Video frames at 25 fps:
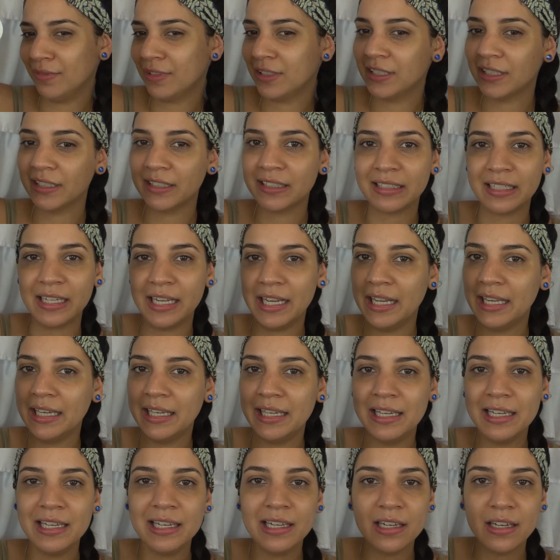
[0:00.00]
Just
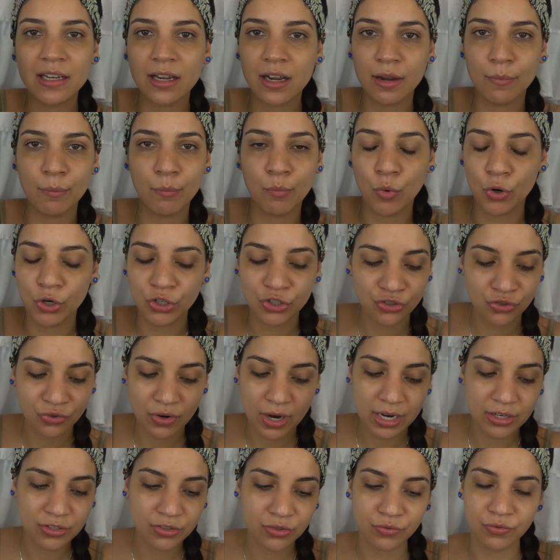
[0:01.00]
any
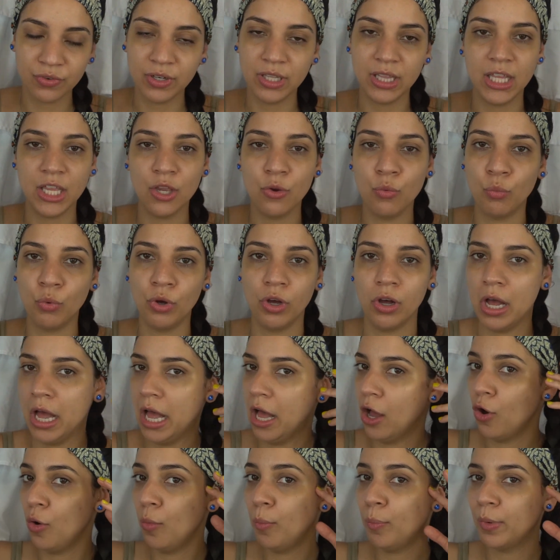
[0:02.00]
moisturizer really will
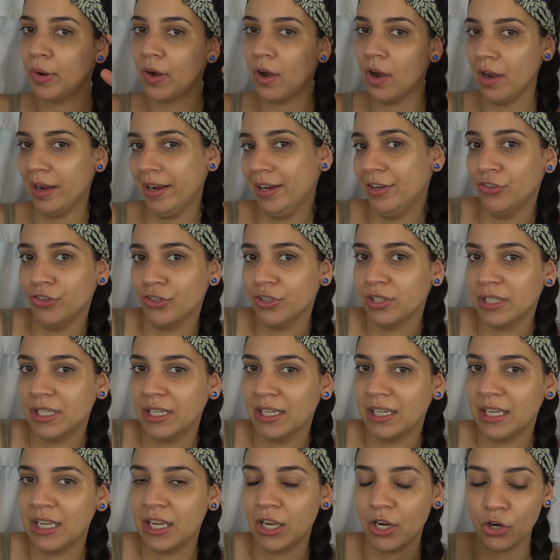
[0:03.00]
help in your
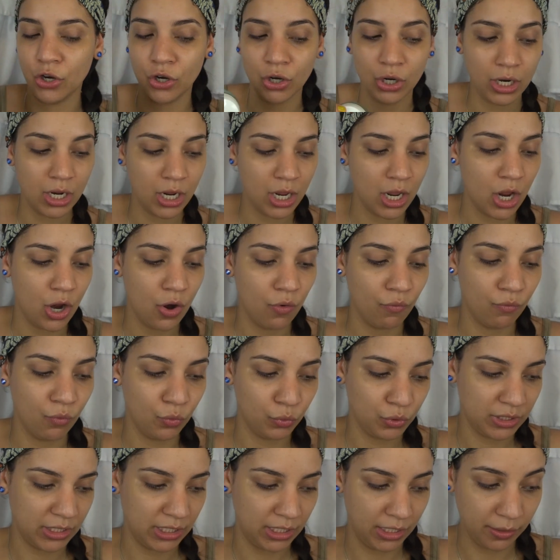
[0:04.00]
skincare
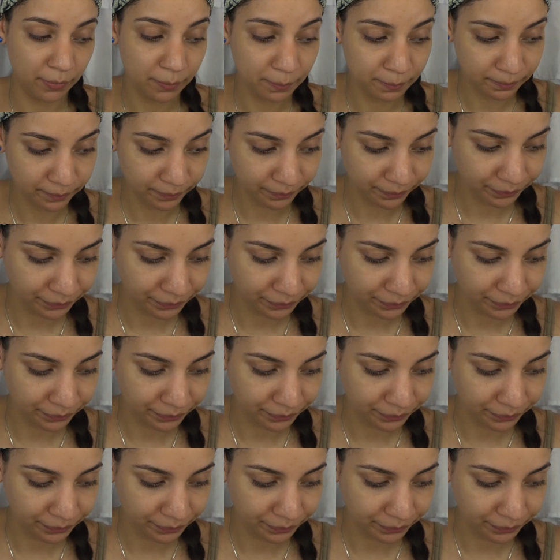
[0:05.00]
routine.